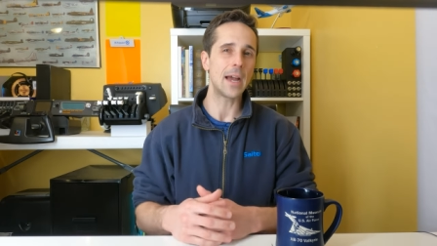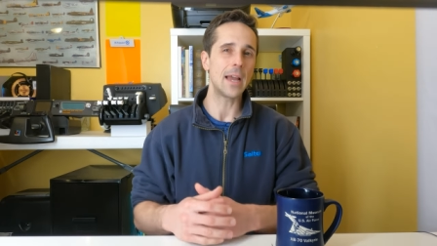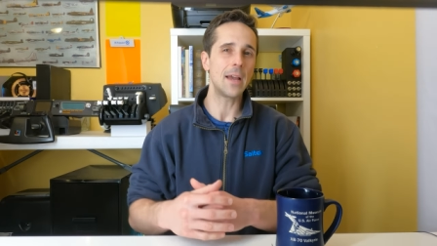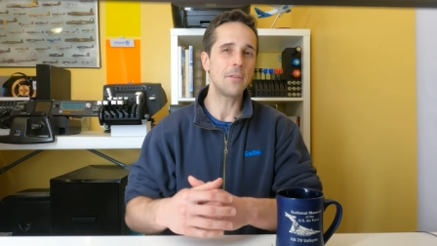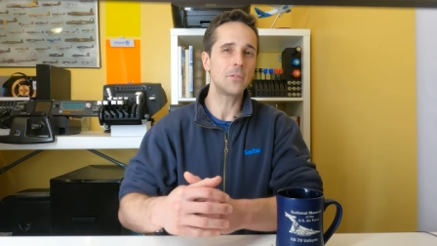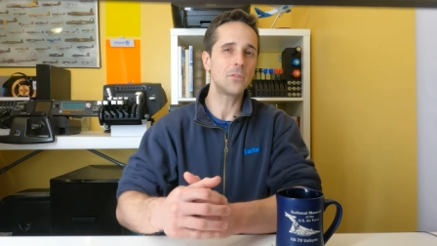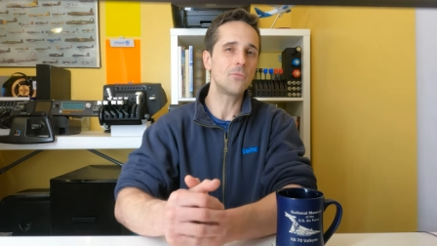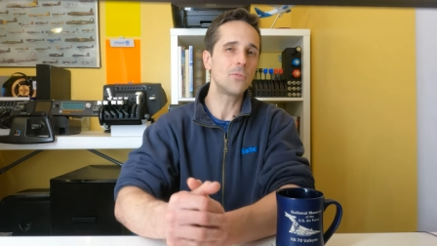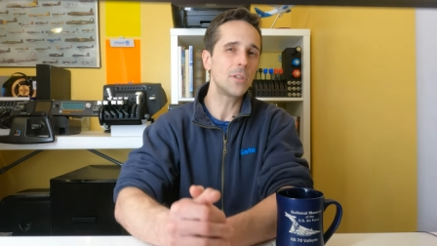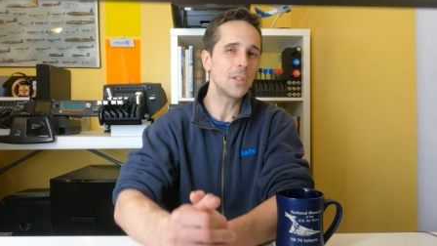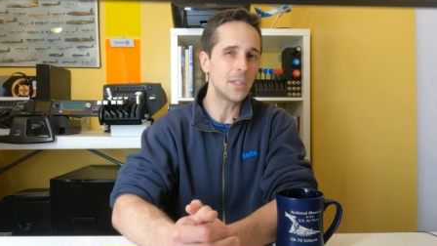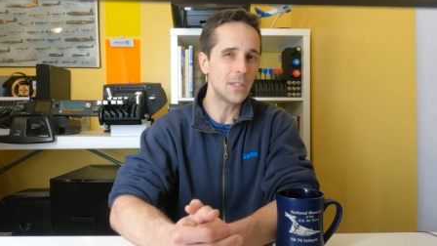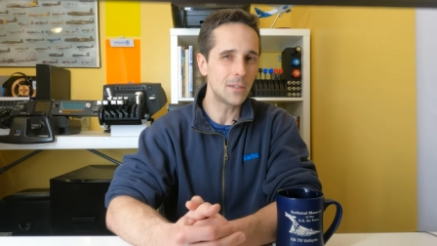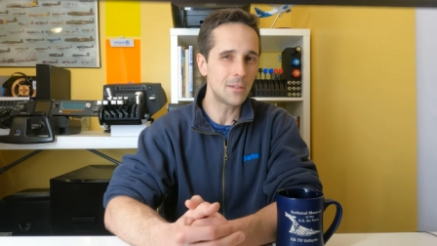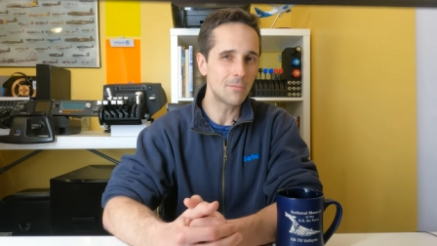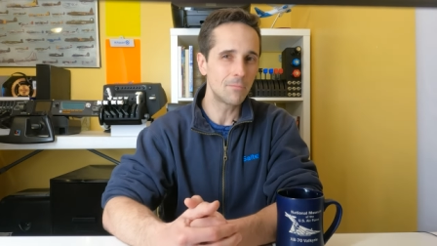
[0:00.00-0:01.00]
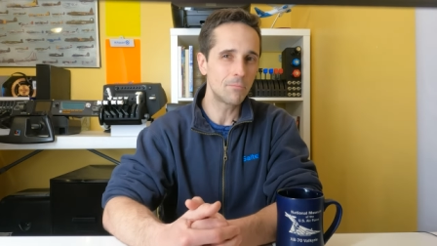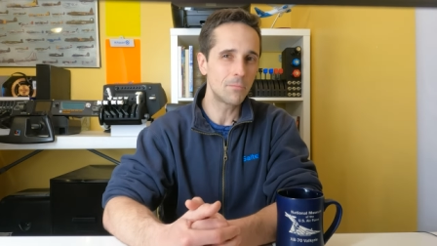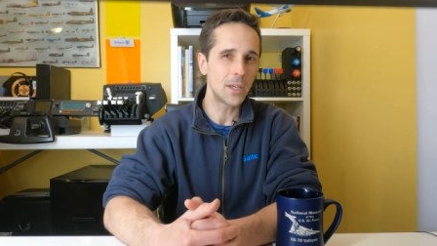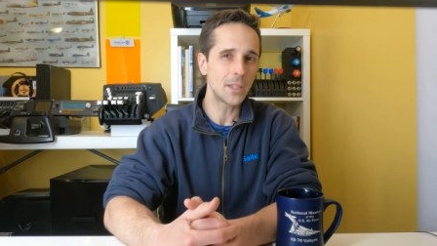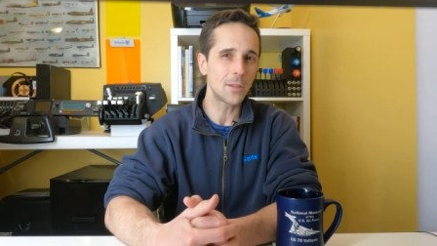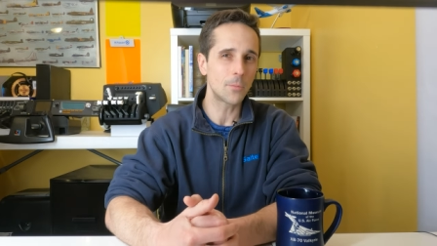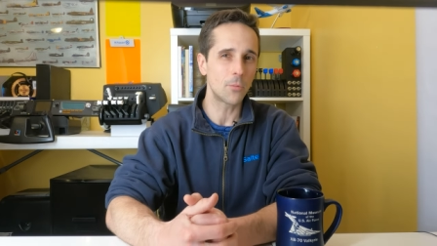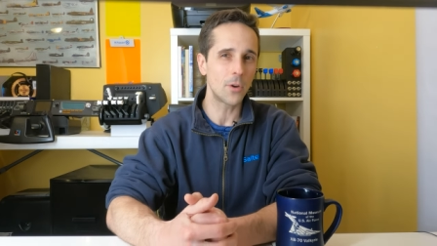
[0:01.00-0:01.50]
I haven't really
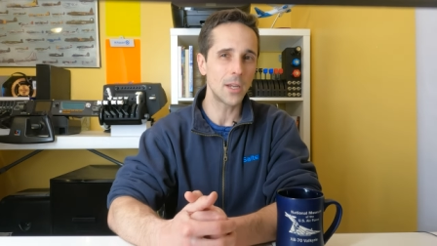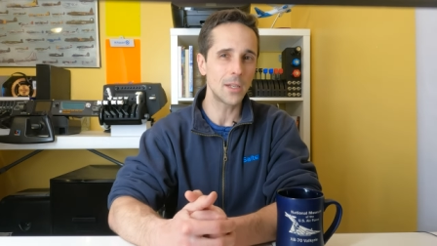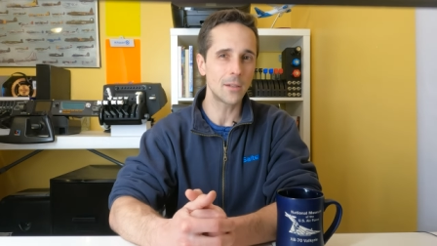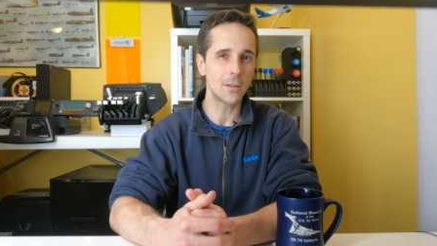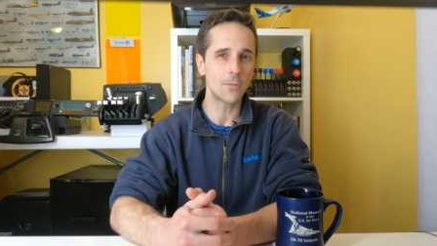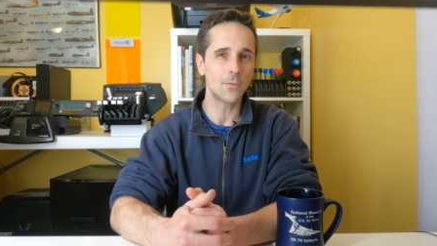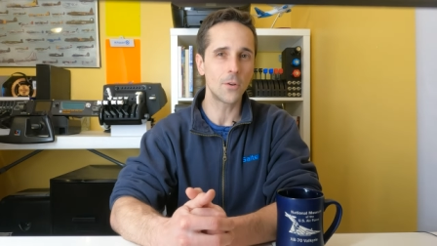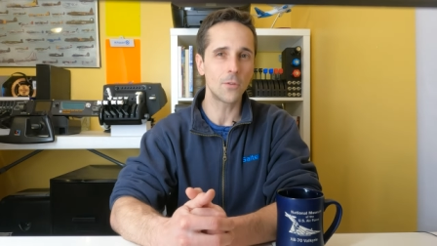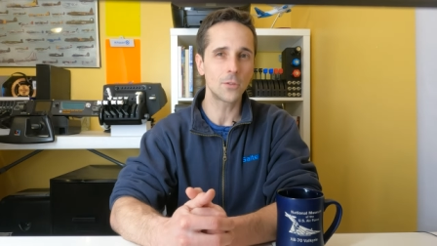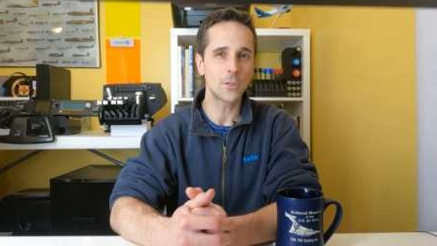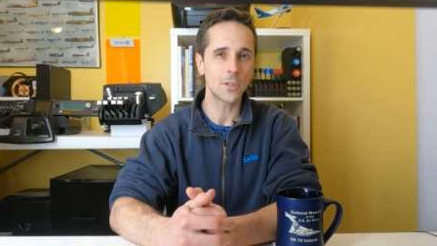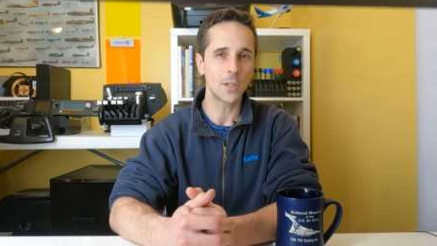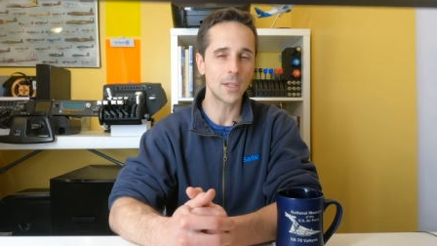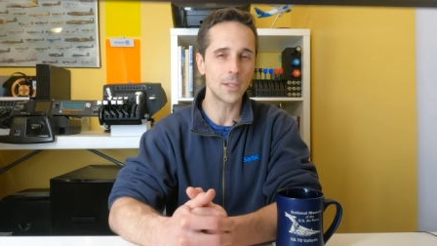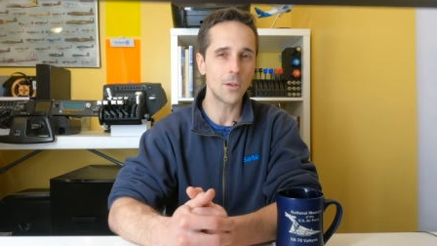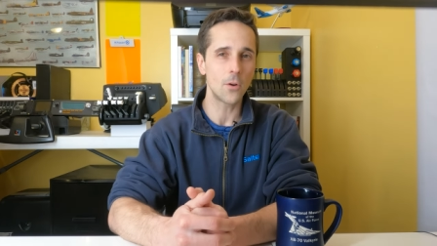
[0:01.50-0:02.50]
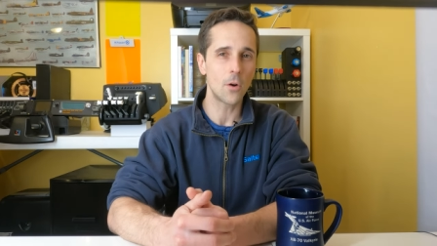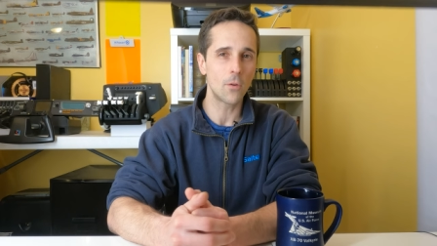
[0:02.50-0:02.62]
pick the brain of the folks that I know